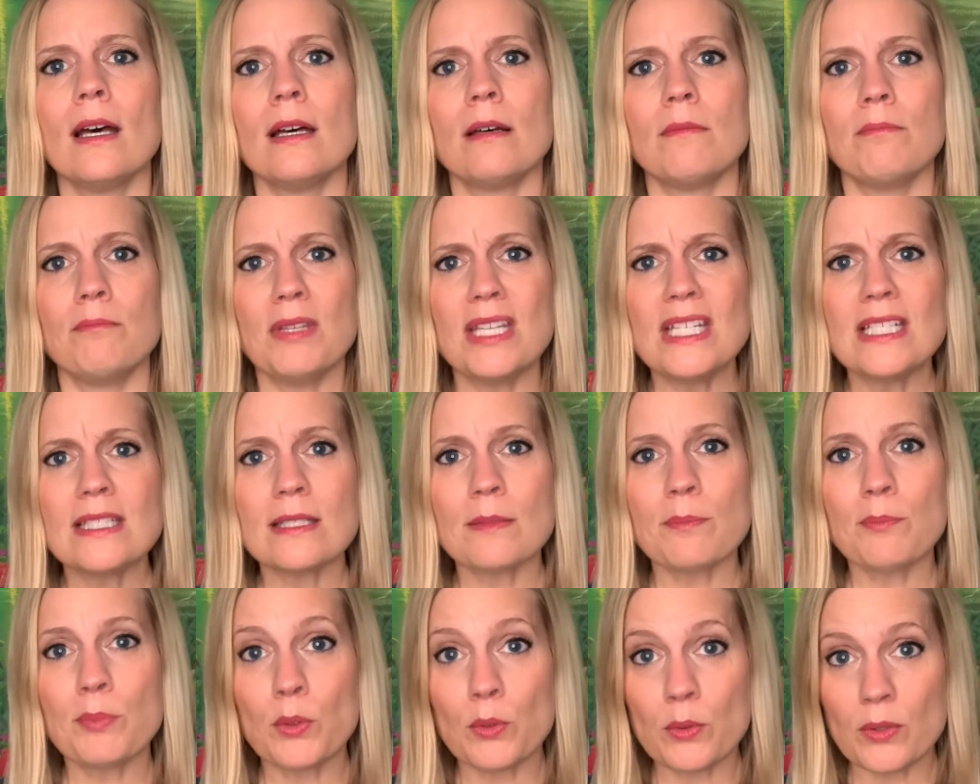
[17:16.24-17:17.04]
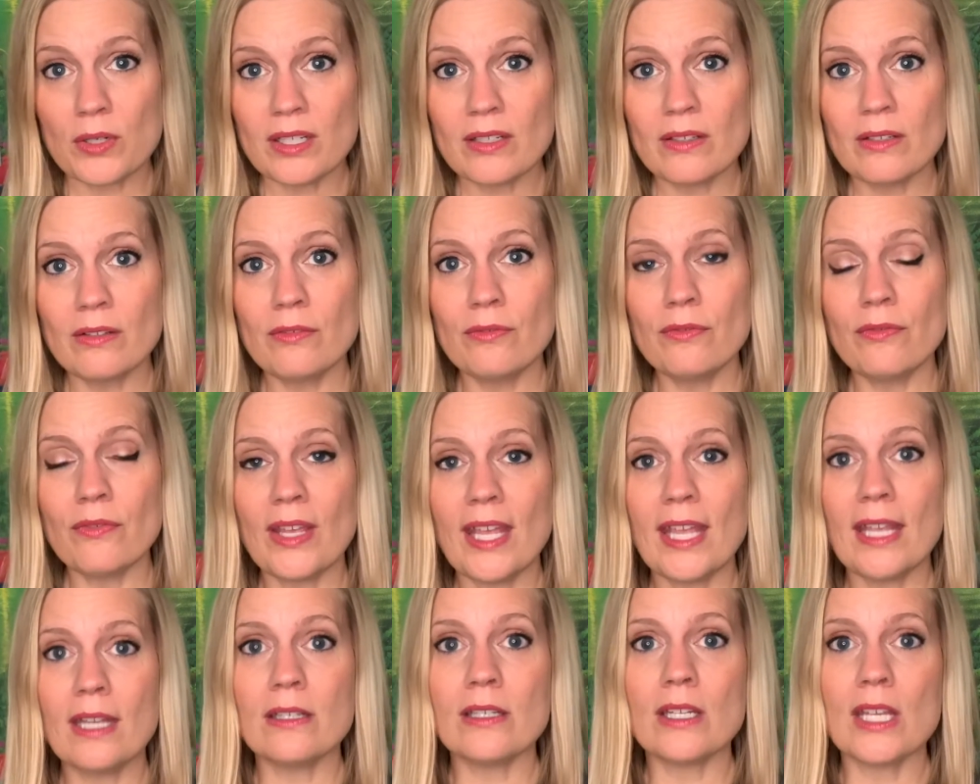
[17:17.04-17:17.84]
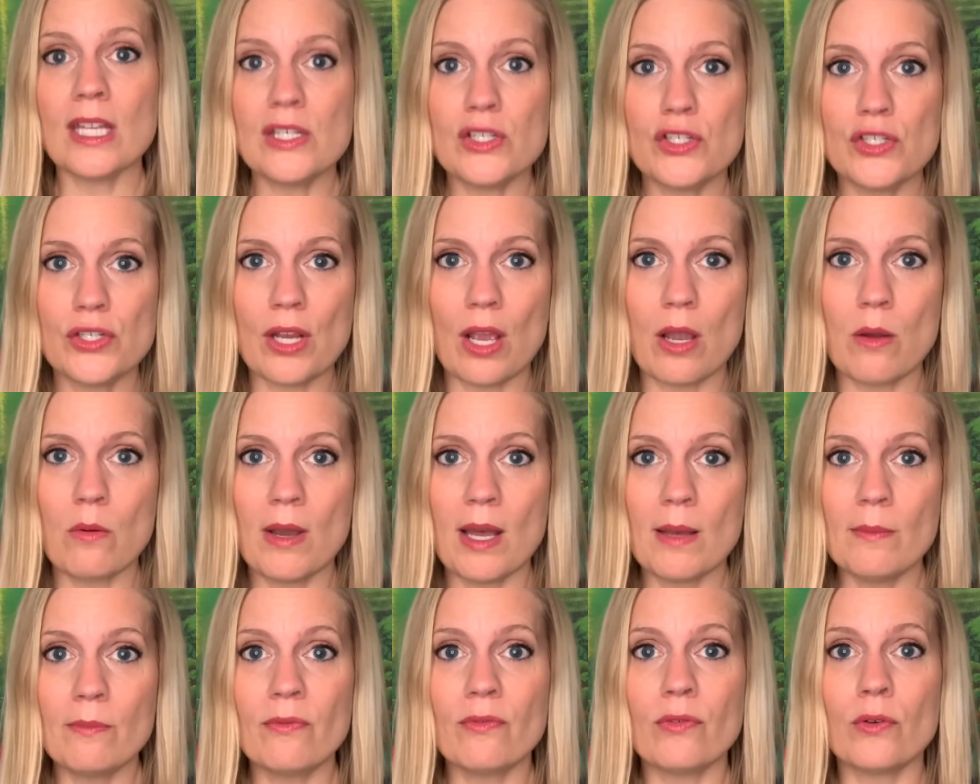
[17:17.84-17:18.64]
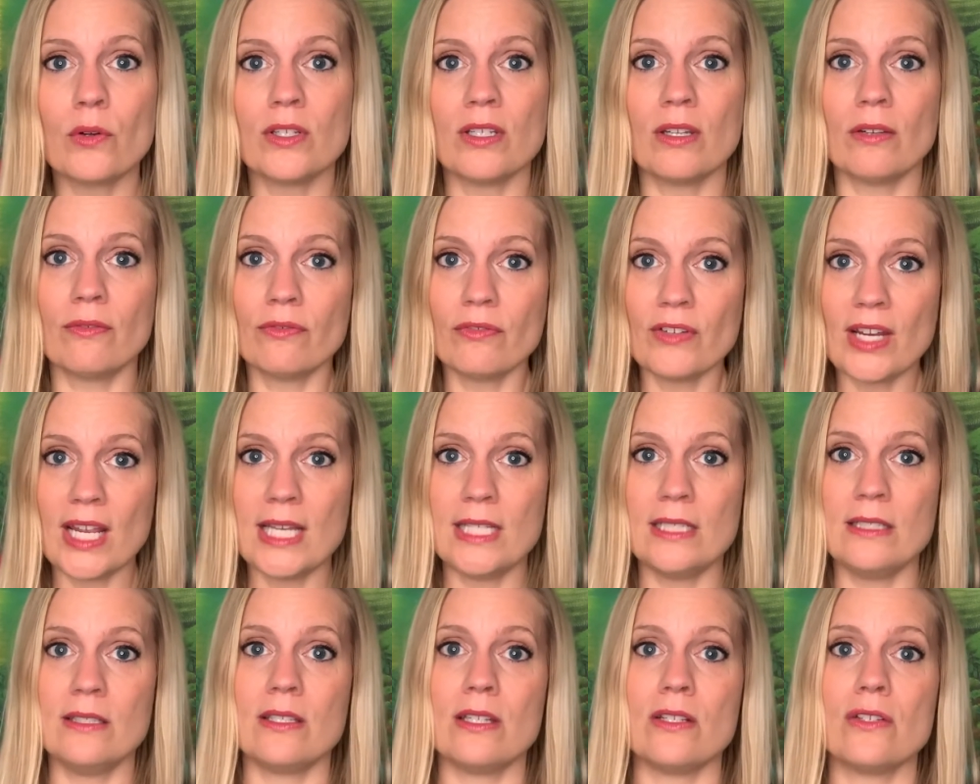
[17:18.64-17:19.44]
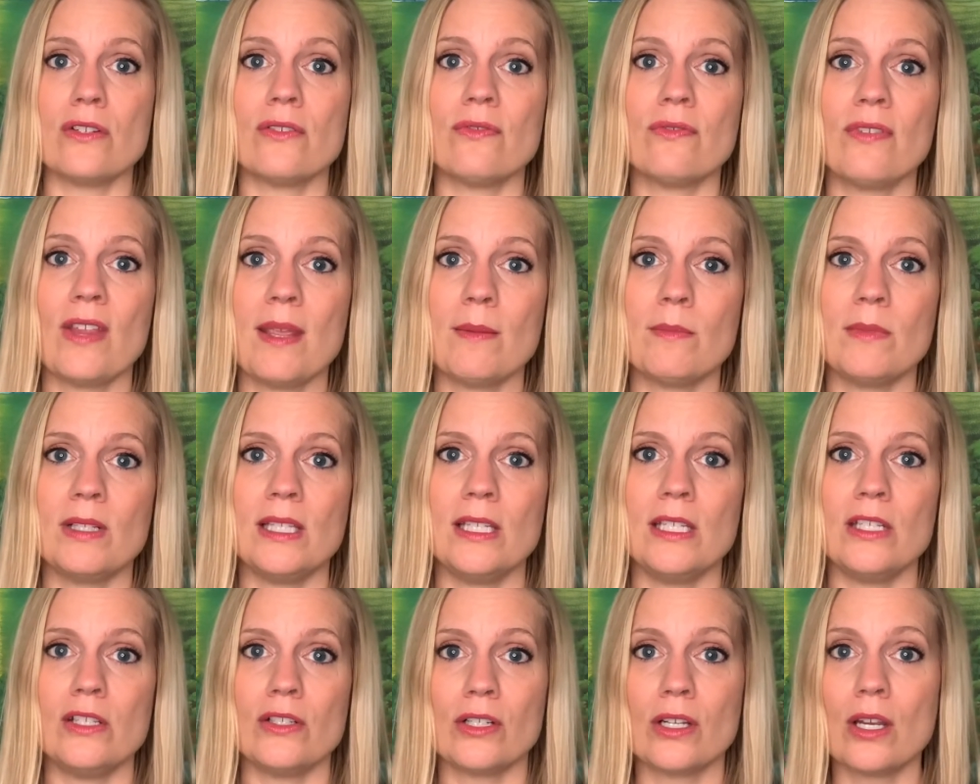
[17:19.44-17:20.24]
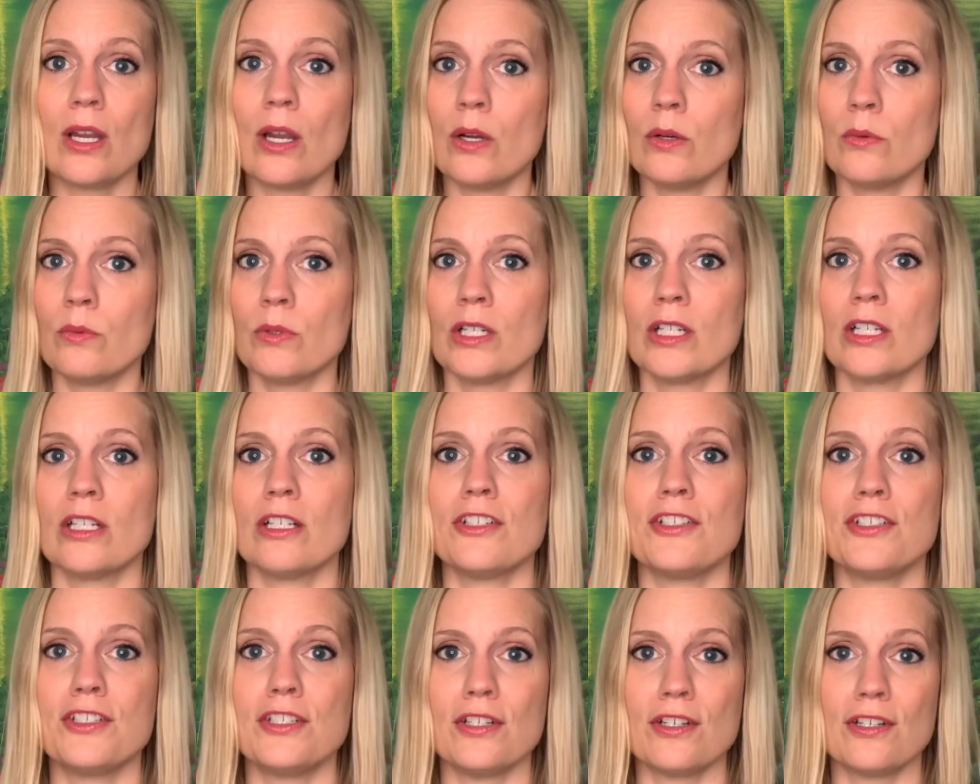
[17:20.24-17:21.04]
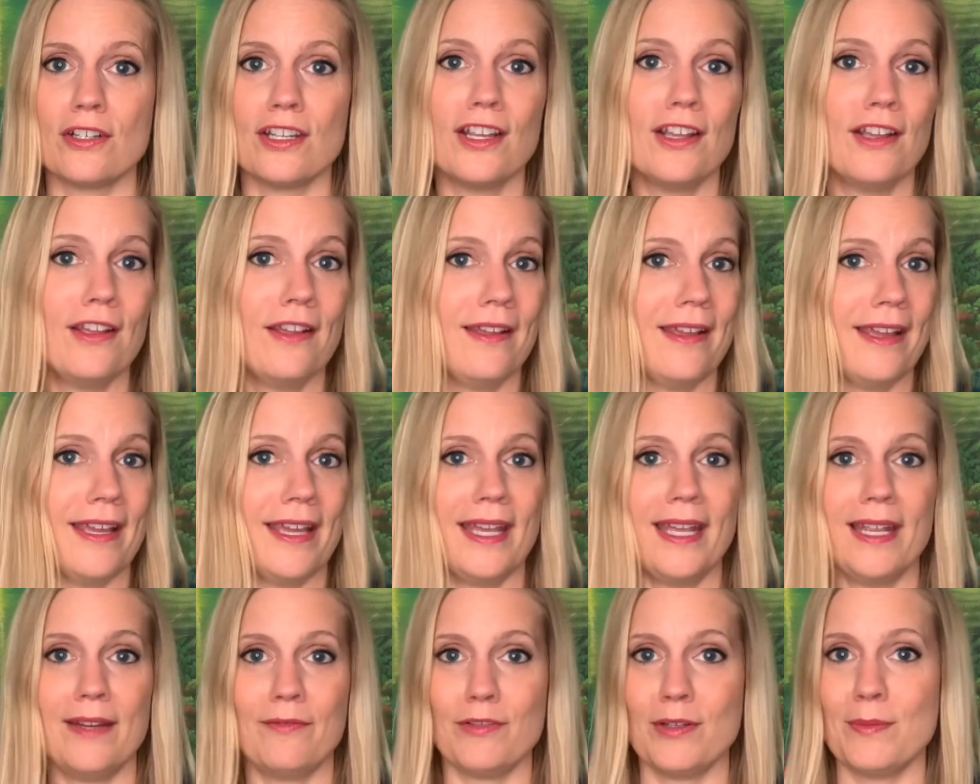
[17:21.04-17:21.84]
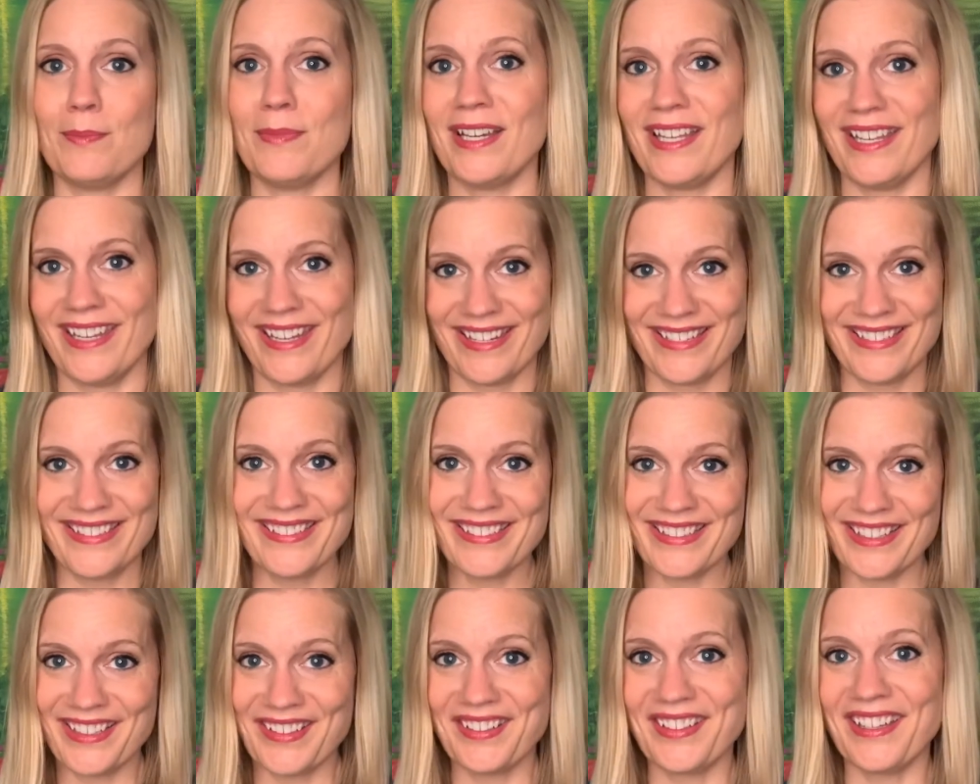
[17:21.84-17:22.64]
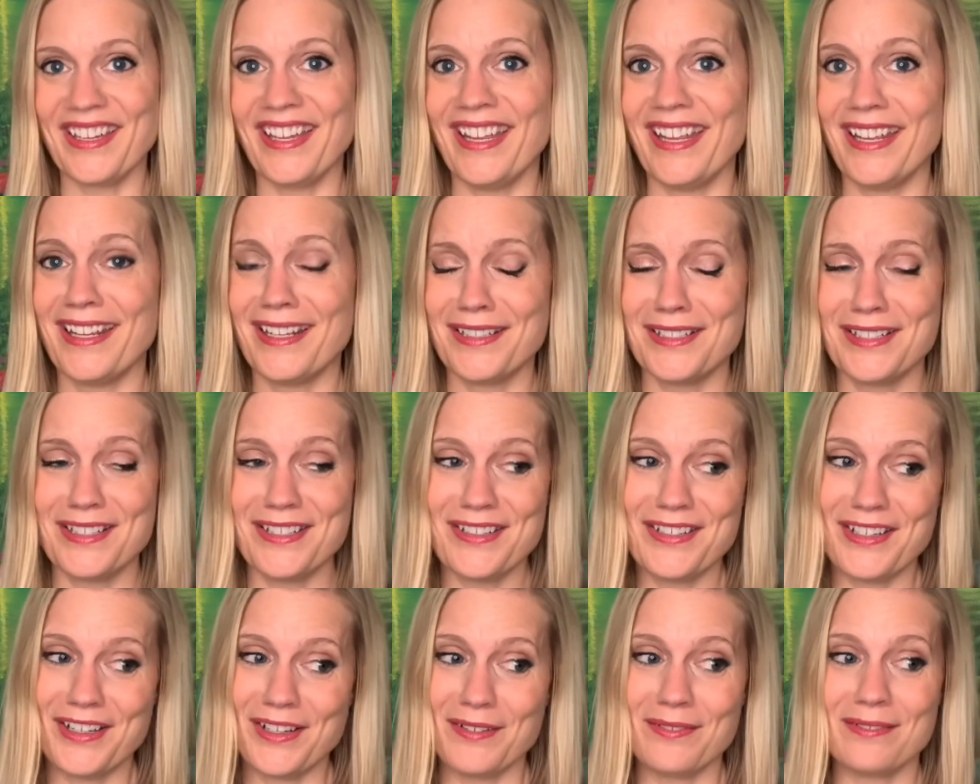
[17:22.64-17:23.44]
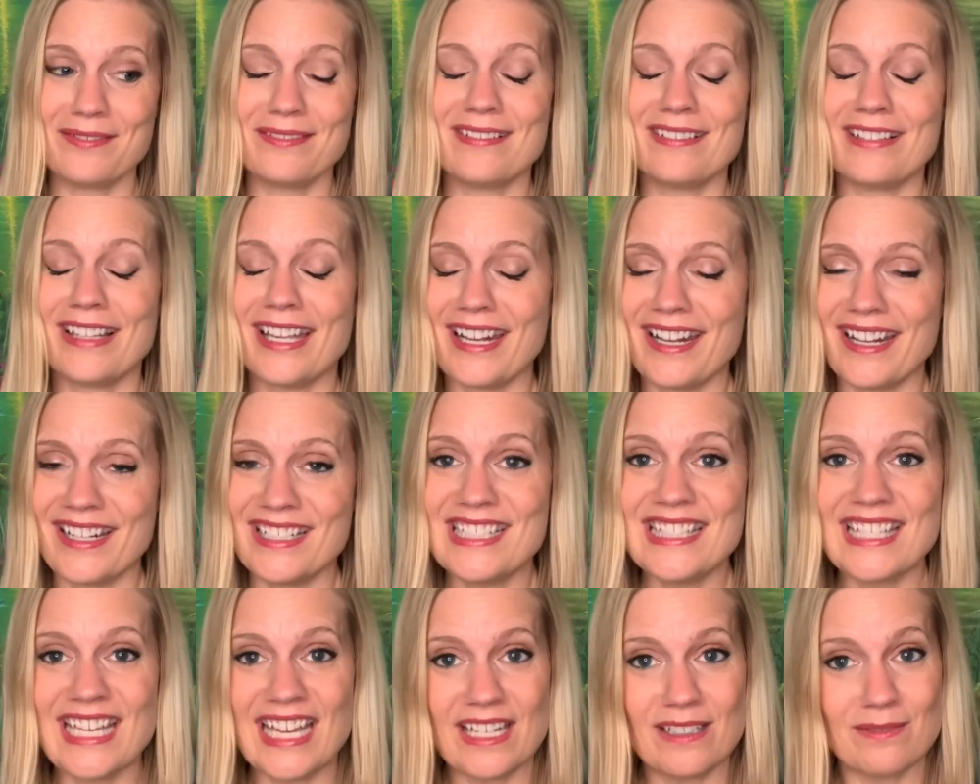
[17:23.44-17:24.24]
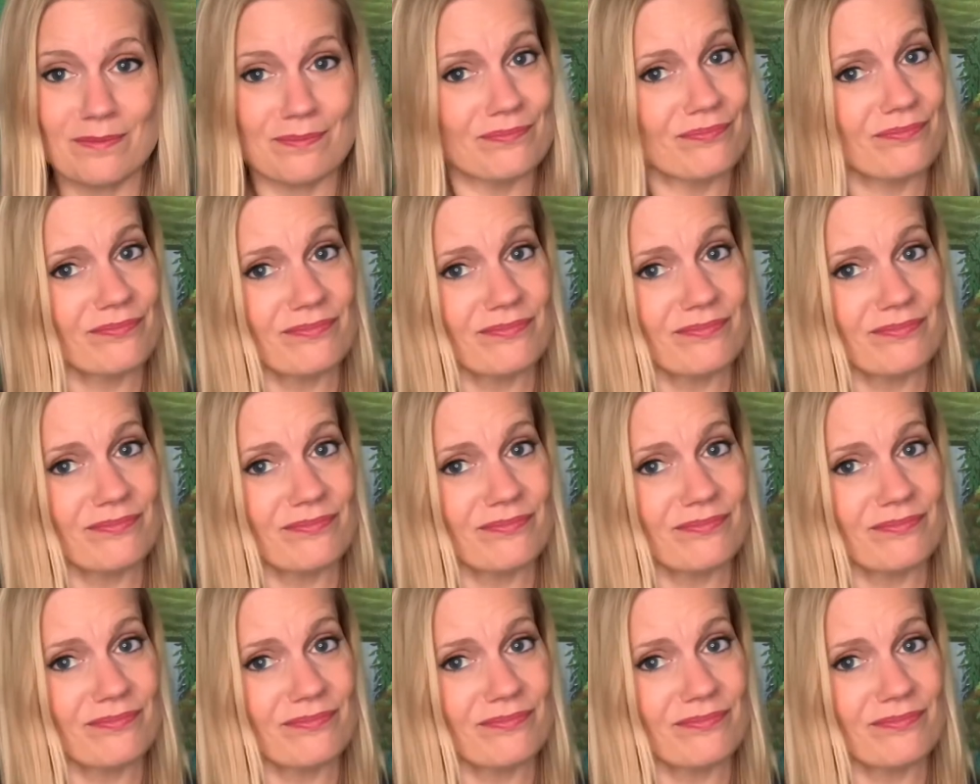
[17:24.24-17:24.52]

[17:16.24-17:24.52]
be supportive and show up for your friends and your family, your coworkers, your everybody, okay? Because, like I said,